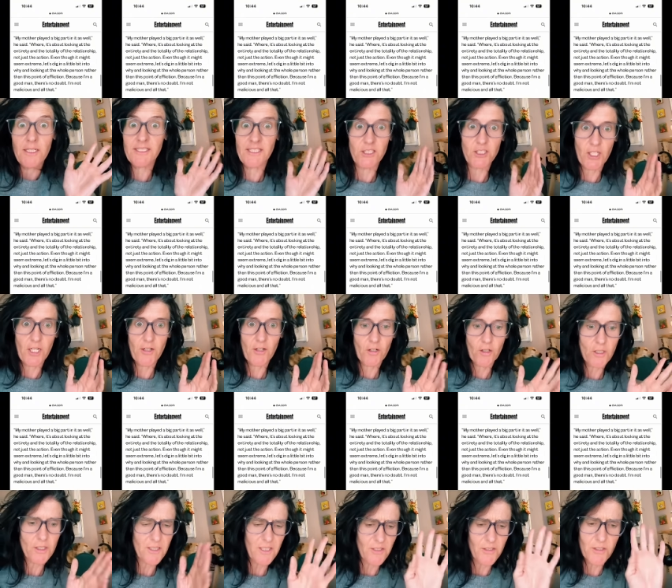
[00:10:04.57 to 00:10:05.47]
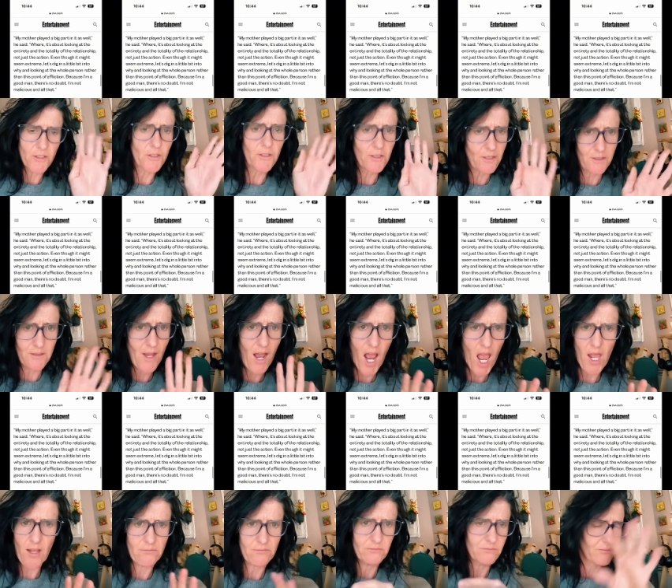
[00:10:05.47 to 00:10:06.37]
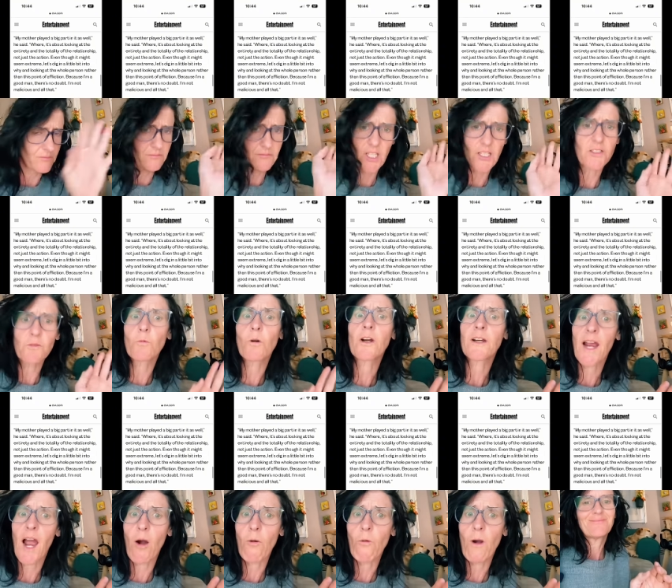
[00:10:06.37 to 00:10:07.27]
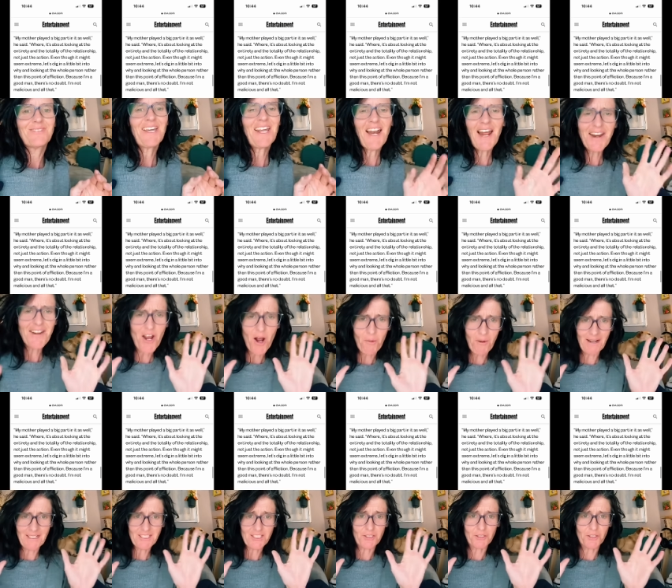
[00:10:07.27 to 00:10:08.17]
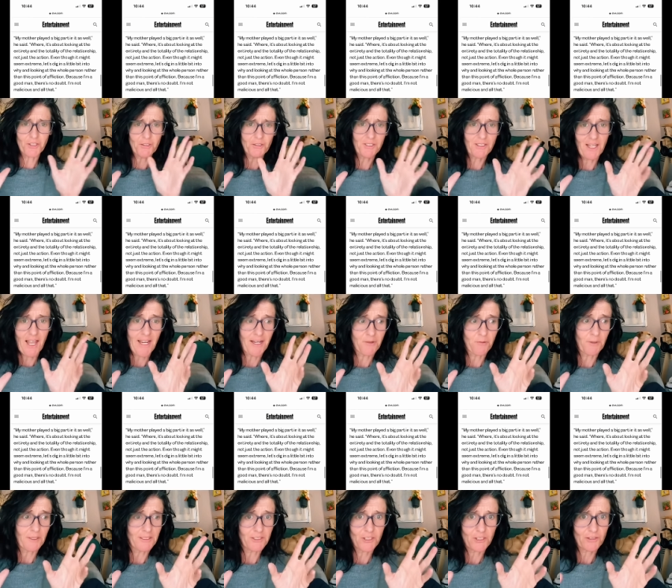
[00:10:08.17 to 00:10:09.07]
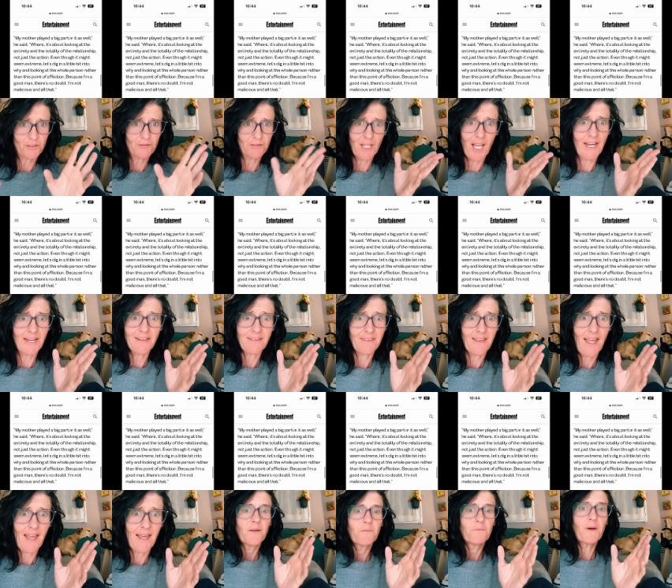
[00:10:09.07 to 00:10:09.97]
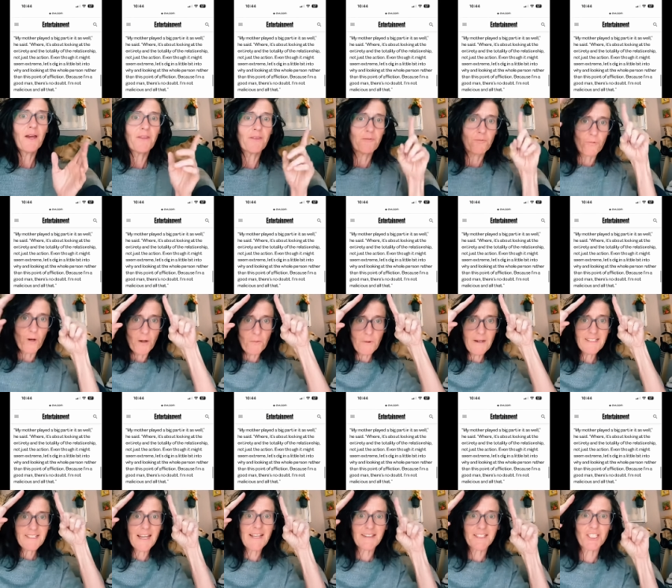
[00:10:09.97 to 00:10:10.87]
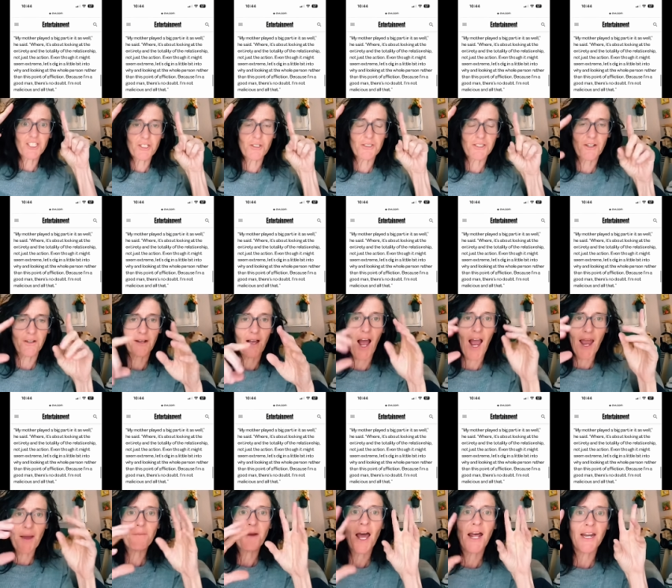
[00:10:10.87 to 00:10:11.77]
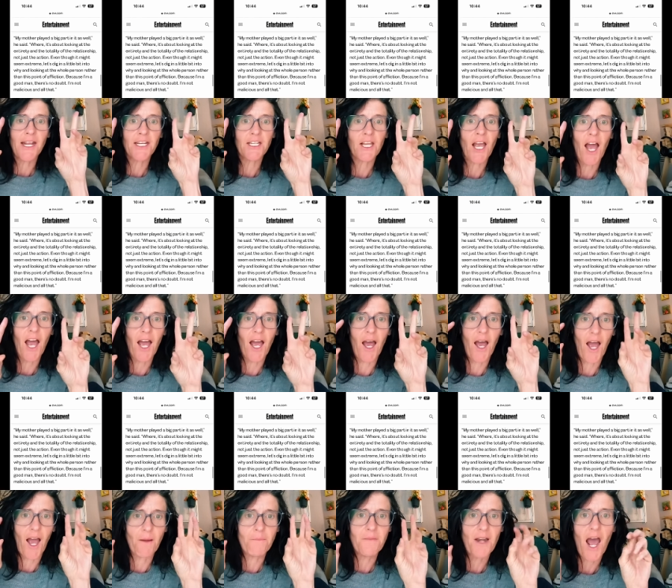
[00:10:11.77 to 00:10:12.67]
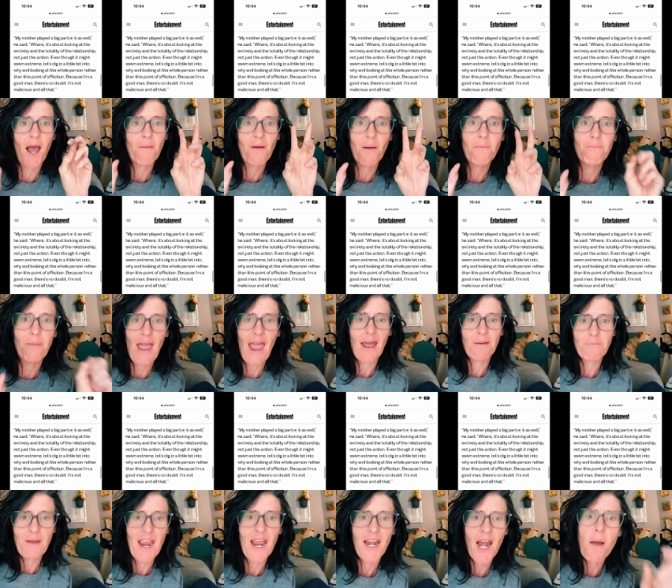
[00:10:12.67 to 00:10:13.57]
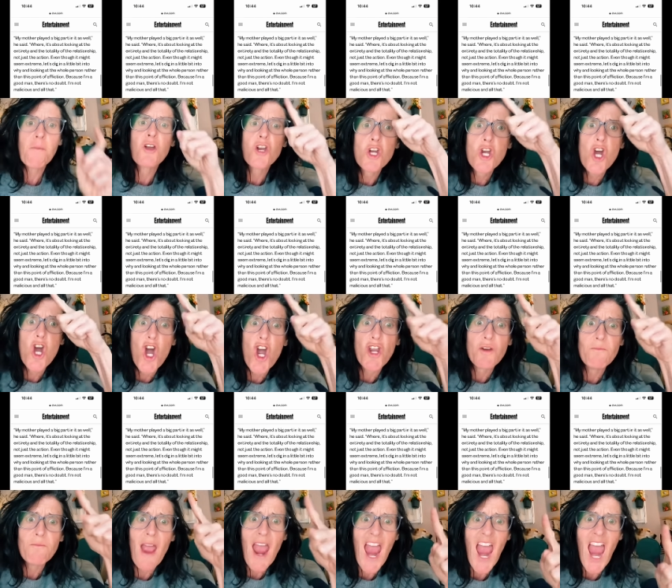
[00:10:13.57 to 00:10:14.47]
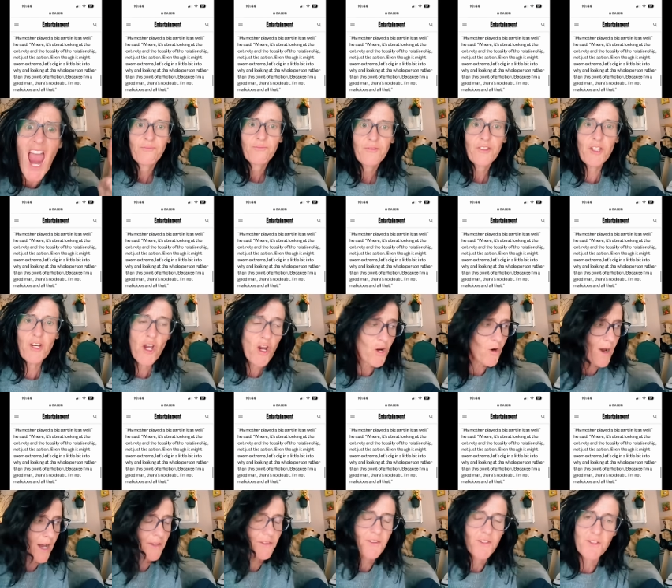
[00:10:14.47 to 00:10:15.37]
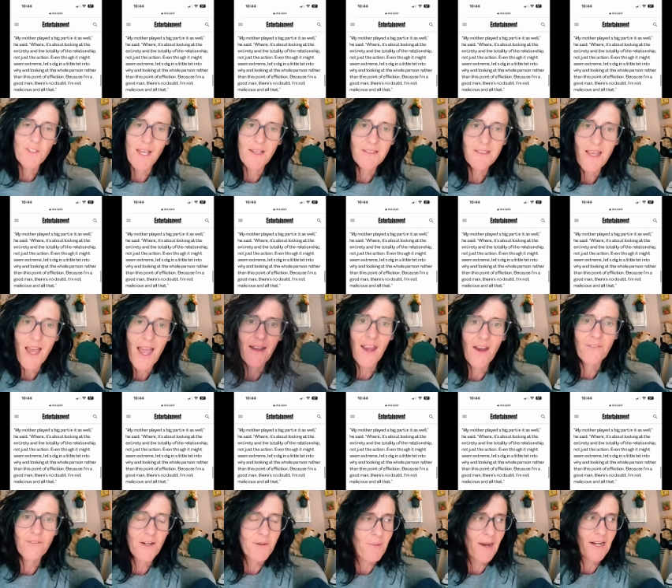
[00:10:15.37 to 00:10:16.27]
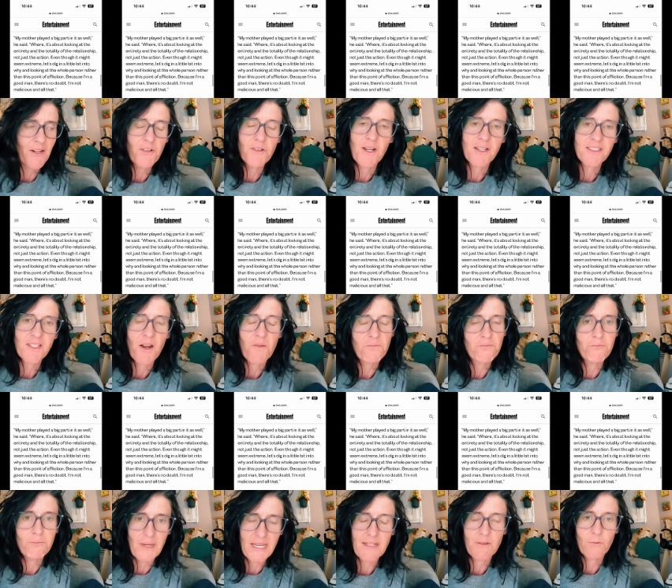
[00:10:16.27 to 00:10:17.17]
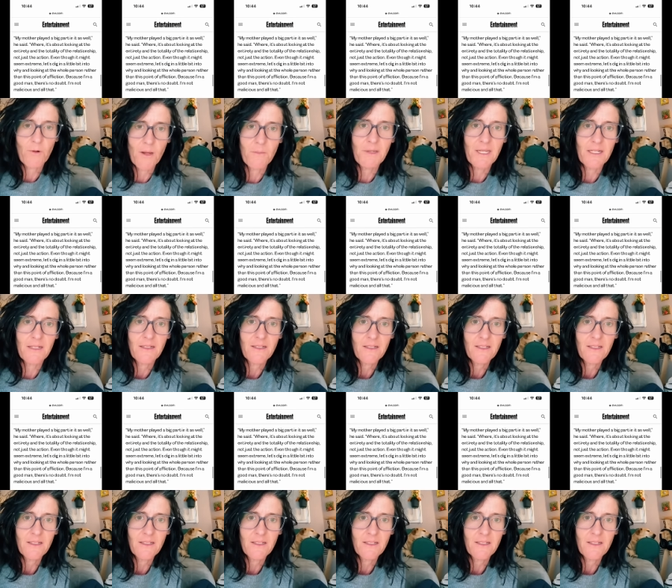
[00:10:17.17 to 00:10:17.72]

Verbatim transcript: in general because it's usually not doesn't work out well. And I know I still use language like that. But when we take this too serious, I'm not a I, I'm not a bad man. I'm a good man. You know who else says that? Every man who doesn't beat women